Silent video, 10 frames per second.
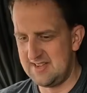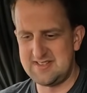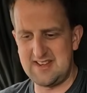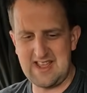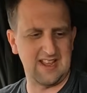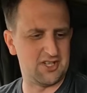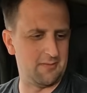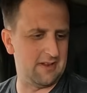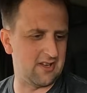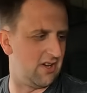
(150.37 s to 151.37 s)
So yeah,
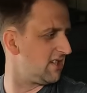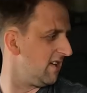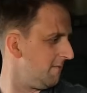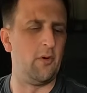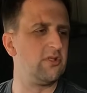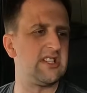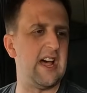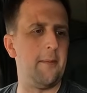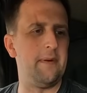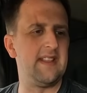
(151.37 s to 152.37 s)
should be good. I'm all
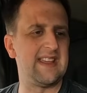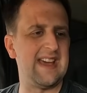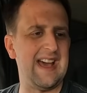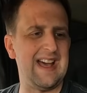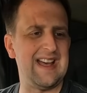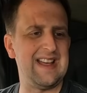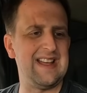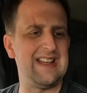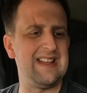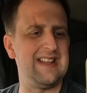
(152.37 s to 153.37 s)
set up in the
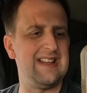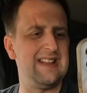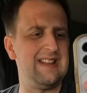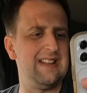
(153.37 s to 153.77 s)
car.